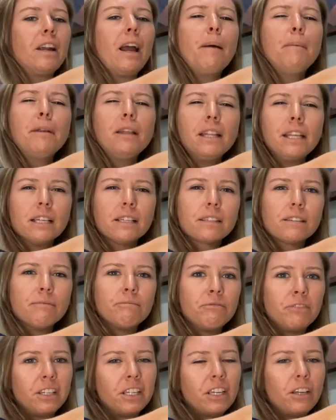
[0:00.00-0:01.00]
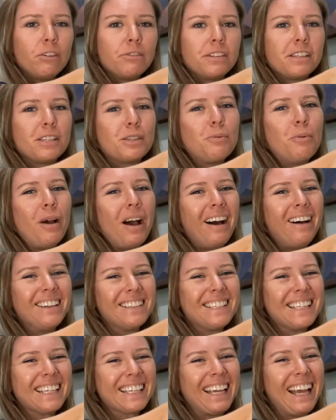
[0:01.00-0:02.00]
I'm gonna link some videos as well
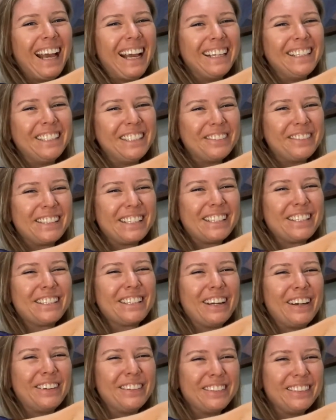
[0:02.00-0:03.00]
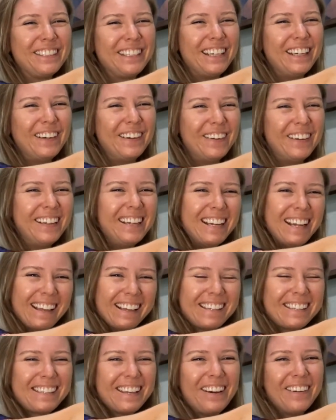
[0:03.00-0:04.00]
to kind of show you,
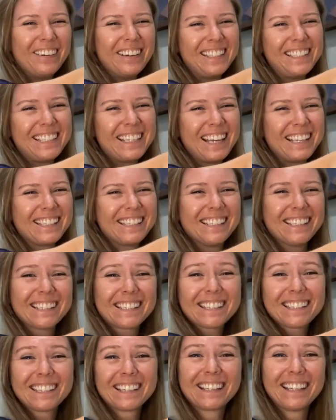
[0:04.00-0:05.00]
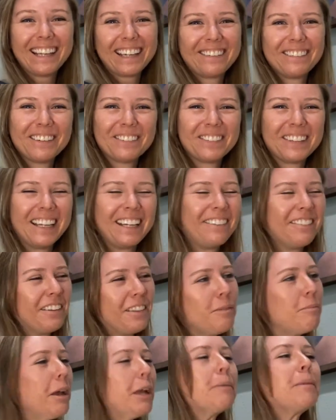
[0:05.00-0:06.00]
so it doesn't just look like we're playing with
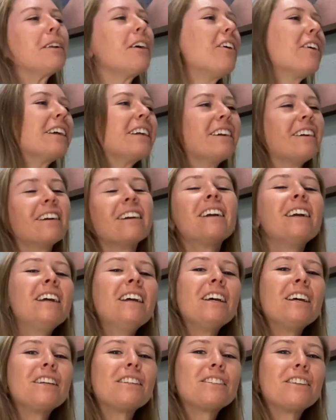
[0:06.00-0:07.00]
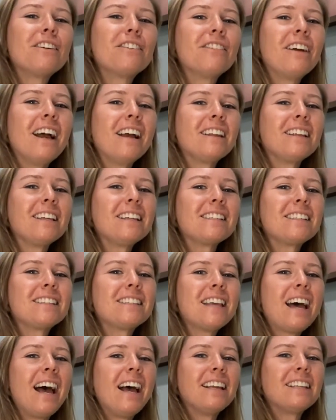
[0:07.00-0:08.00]
the baby doll here. So ready,
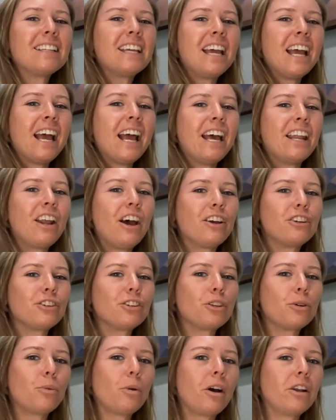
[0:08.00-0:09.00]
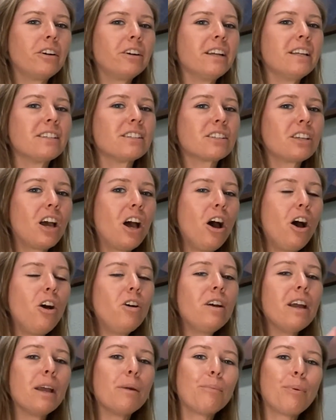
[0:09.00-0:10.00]
set, and under the water is go,
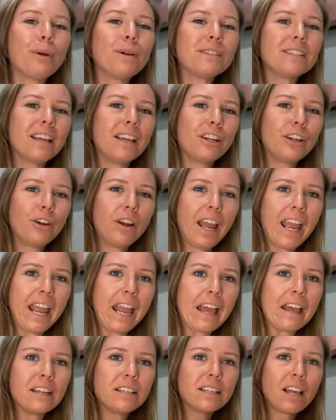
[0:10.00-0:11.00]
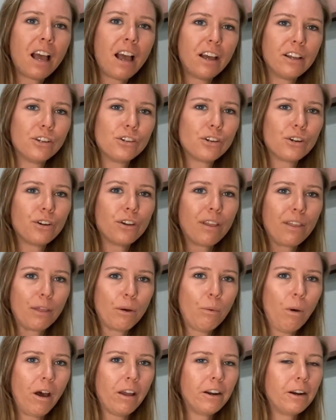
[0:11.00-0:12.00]
and present your hand under the
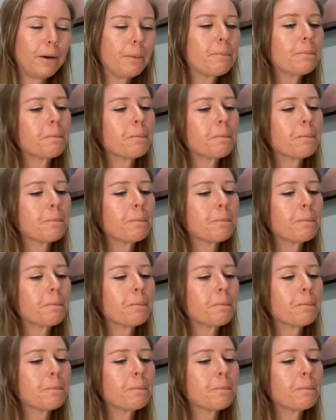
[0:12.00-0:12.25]
water.